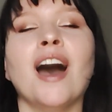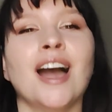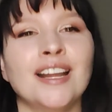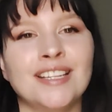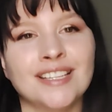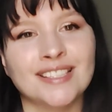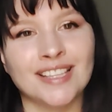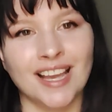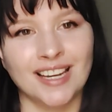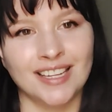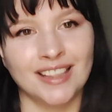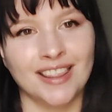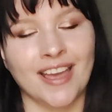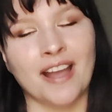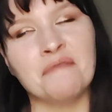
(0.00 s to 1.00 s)
I
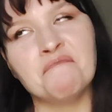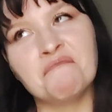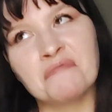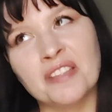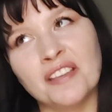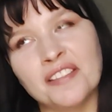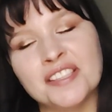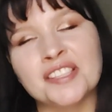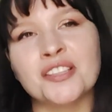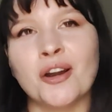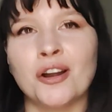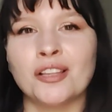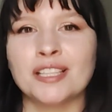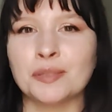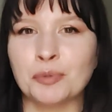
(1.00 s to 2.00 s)
decided that
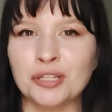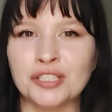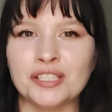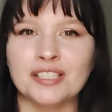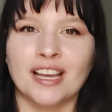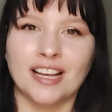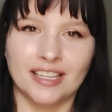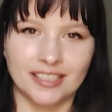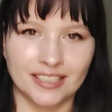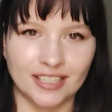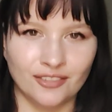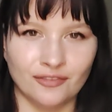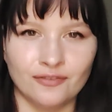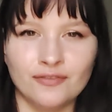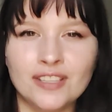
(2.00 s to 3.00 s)
Scarlett's
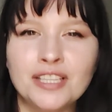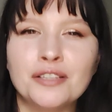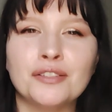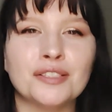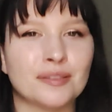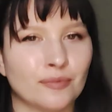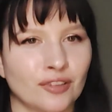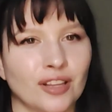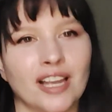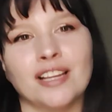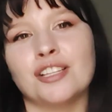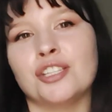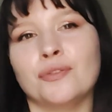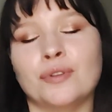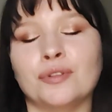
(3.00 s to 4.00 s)
personality feels more
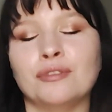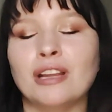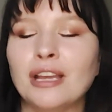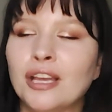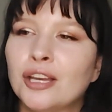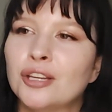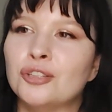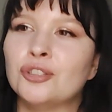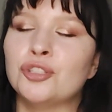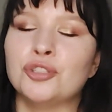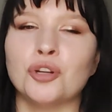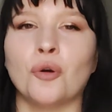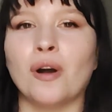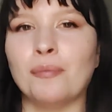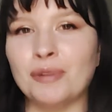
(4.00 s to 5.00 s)
like she would
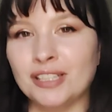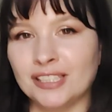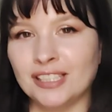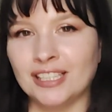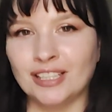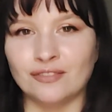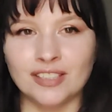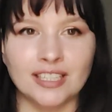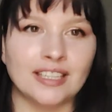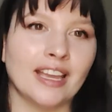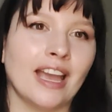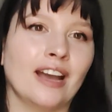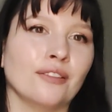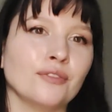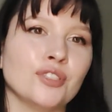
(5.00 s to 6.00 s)
show up in an evening
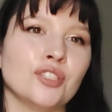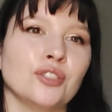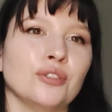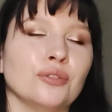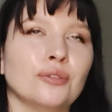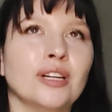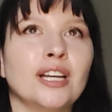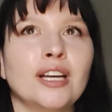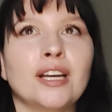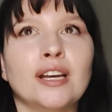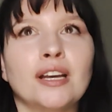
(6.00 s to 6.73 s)
gown to